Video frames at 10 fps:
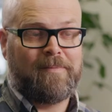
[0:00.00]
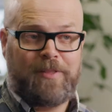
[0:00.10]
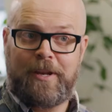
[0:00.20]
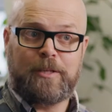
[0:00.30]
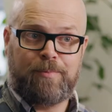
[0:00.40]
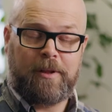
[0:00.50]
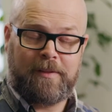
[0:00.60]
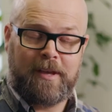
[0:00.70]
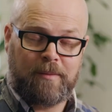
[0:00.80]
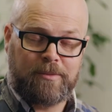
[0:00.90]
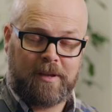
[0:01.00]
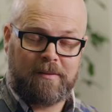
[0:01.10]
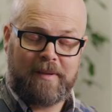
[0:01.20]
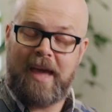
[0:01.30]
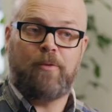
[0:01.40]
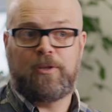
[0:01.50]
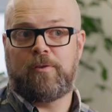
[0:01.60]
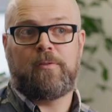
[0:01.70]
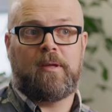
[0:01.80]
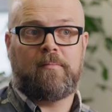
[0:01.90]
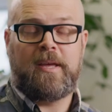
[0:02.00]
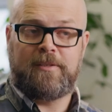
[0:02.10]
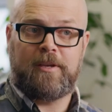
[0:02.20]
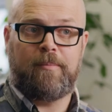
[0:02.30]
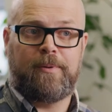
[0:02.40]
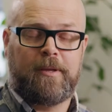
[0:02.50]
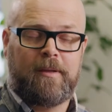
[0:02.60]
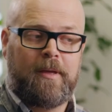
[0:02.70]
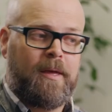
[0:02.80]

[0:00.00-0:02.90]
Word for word: with the next product that comes out? How do we do that as a company?